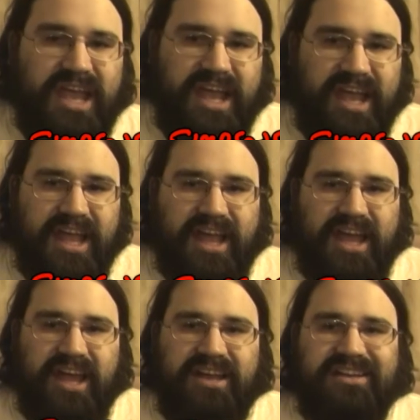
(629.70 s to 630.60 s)

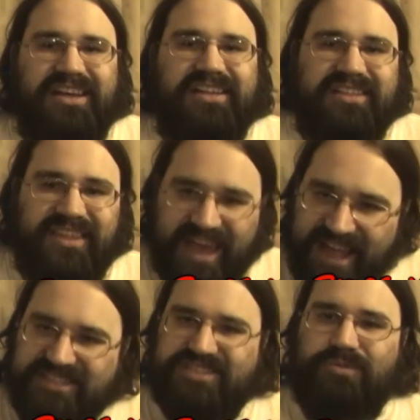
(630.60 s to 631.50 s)
And
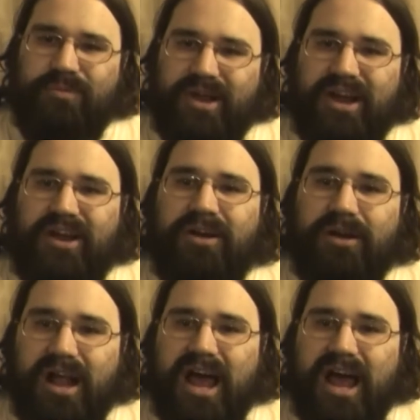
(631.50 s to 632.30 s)
that's where